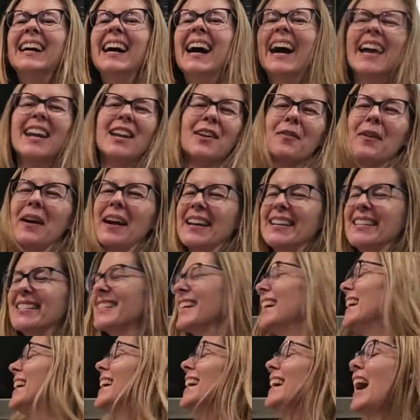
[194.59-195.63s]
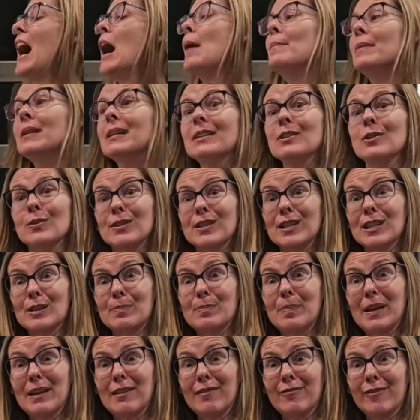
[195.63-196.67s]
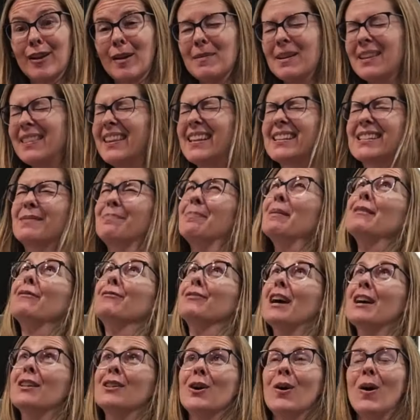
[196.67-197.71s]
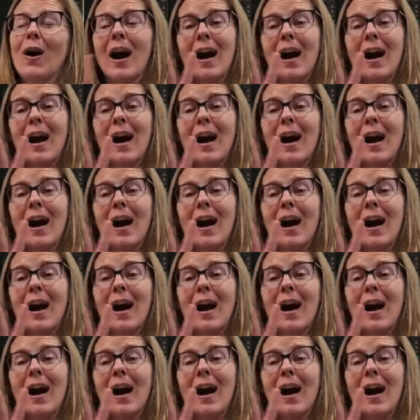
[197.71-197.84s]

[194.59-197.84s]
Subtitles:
Anyways, I'm going to use this beef tallow.